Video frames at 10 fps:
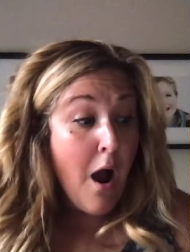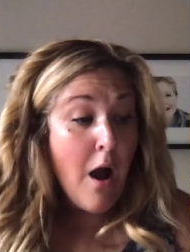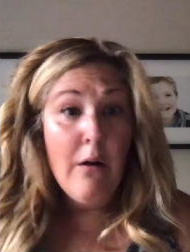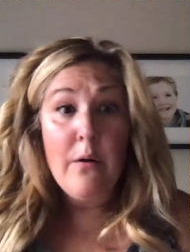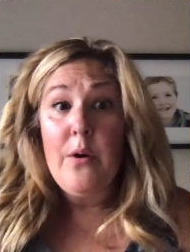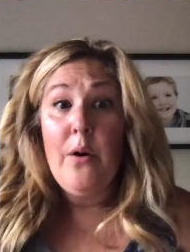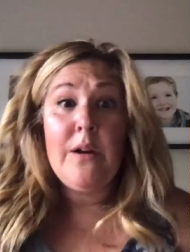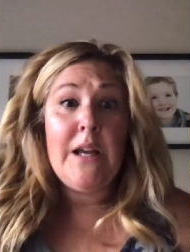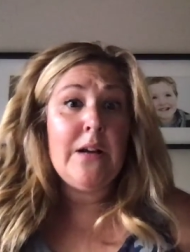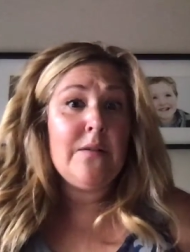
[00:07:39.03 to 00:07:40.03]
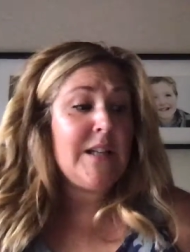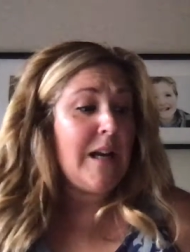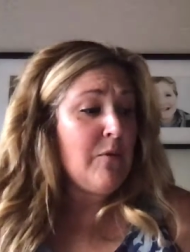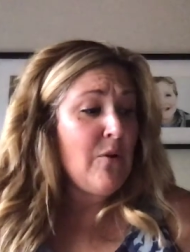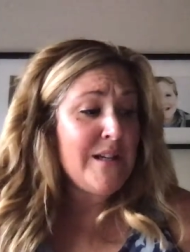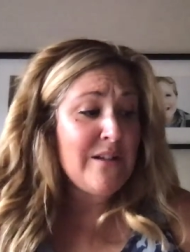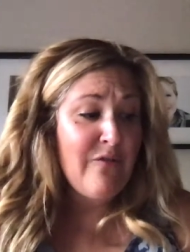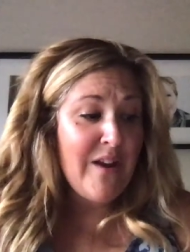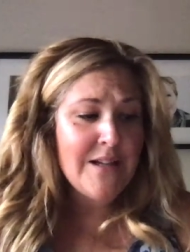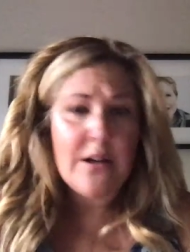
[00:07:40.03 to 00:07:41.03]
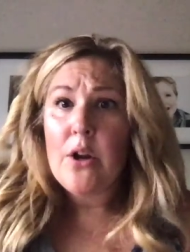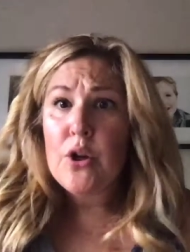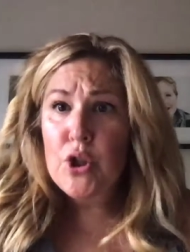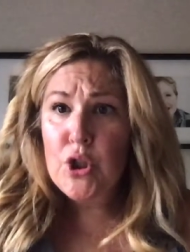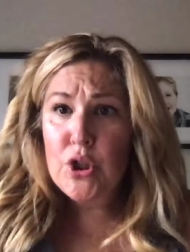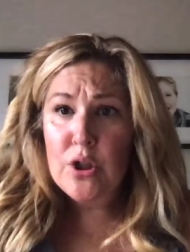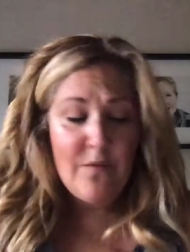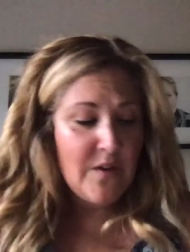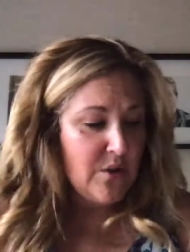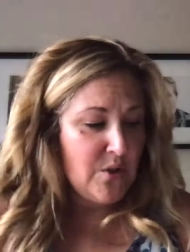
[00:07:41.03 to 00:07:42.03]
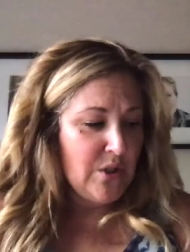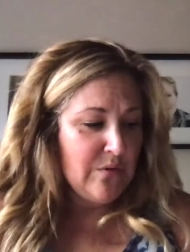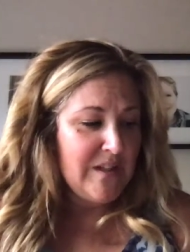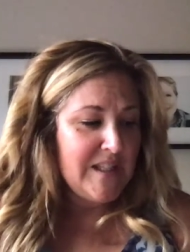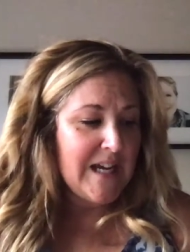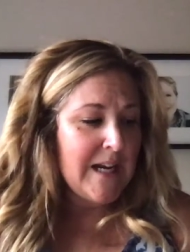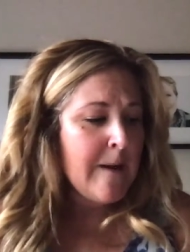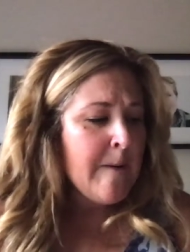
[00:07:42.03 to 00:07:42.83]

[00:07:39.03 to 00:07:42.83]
Oh no, Keiko said, I'm going to faint. Shh, the other children said.